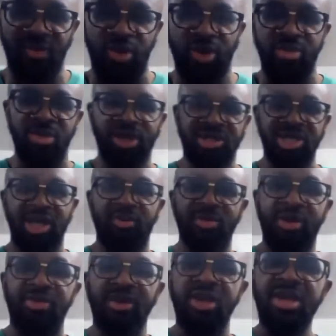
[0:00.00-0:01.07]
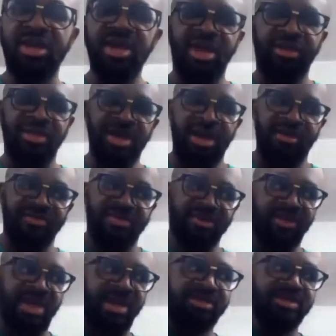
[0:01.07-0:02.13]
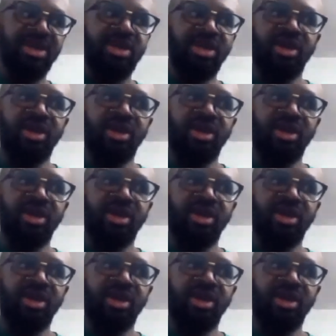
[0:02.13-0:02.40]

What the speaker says: volume you're dealing with, and then after that.